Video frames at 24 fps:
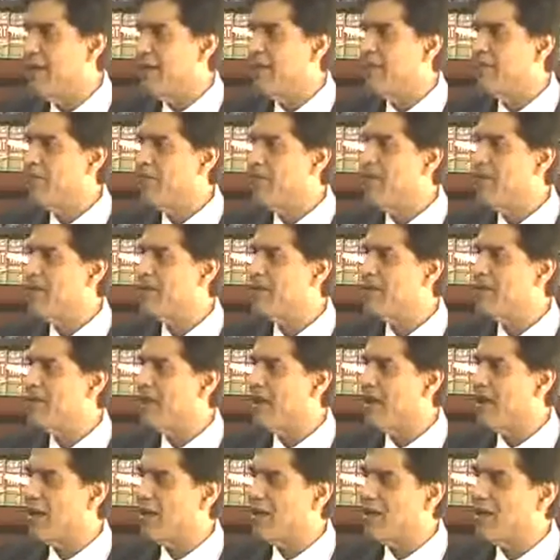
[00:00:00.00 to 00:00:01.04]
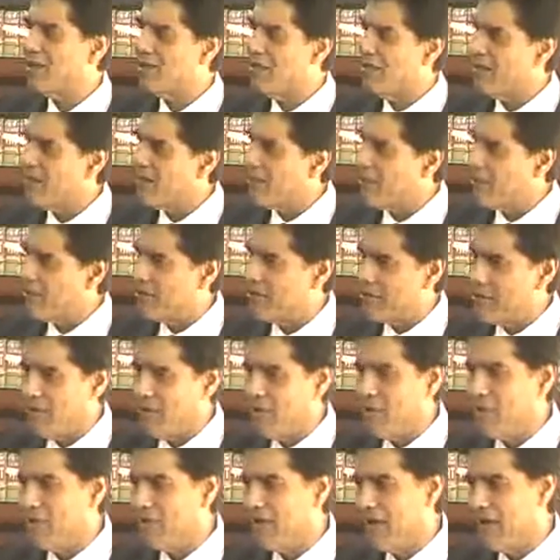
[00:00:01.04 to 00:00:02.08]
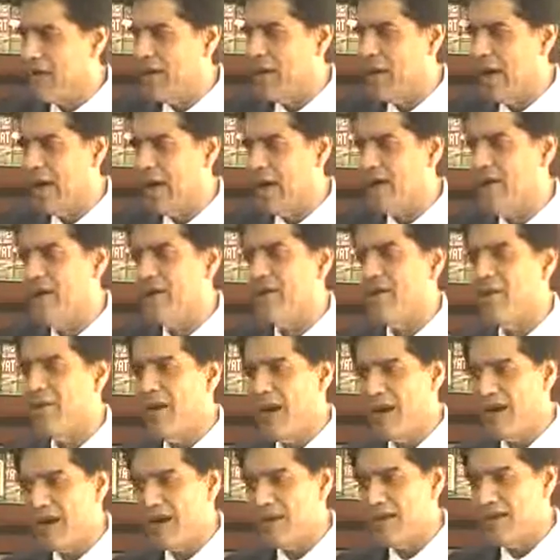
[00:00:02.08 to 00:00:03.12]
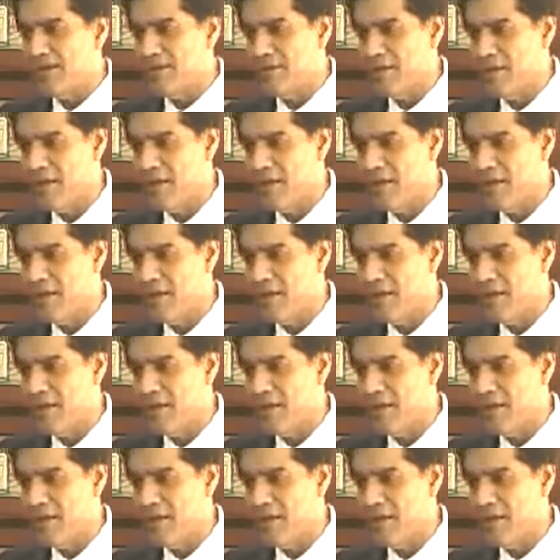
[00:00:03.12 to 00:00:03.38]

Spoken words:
it's somehow then arguing the matters,